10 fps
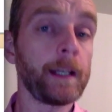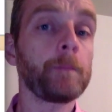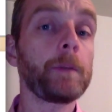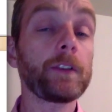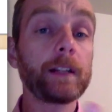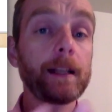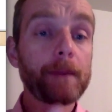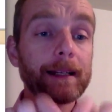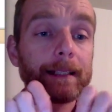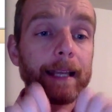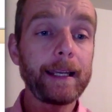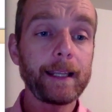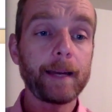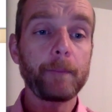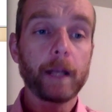because ClickBank take
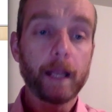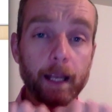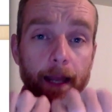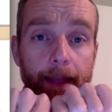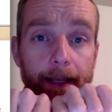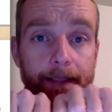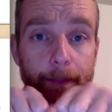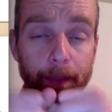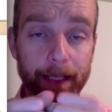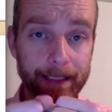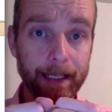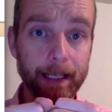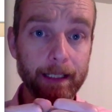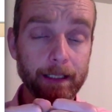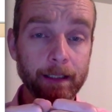that money and they split
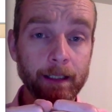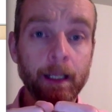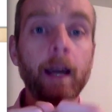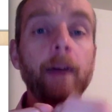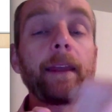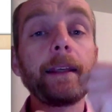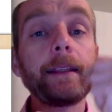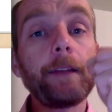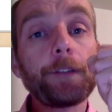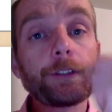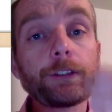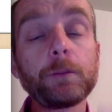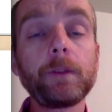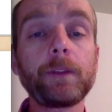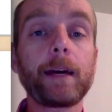it and they give
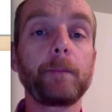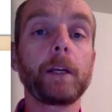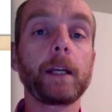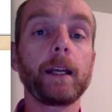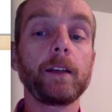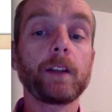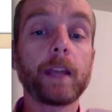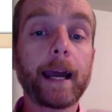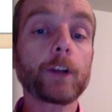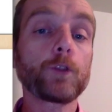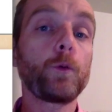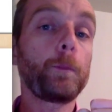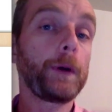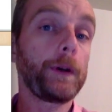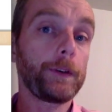some of that money to the actual
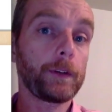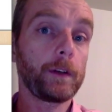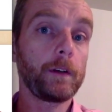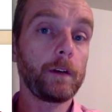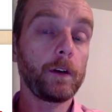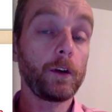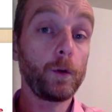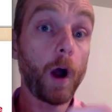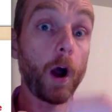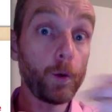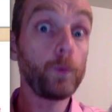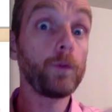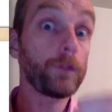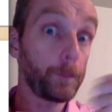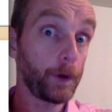person who
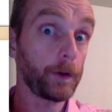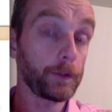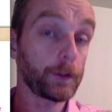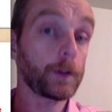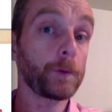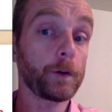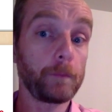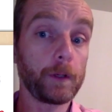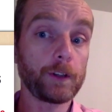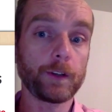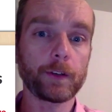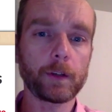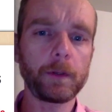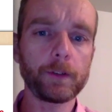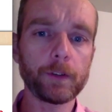owns the product, so the product merchant, so the
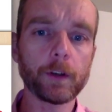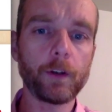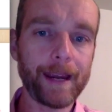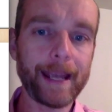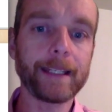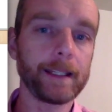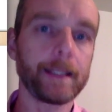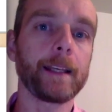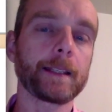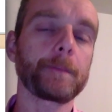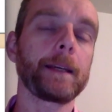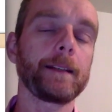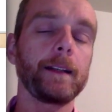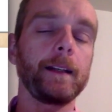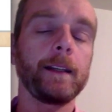person that created this,
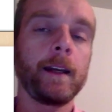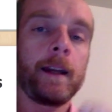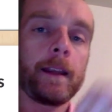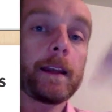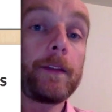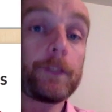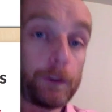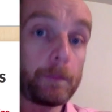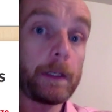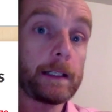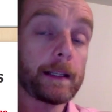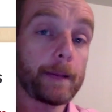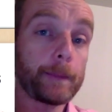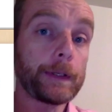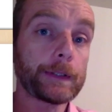basically. They give some money to
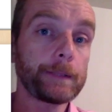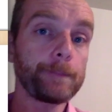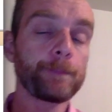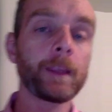that person,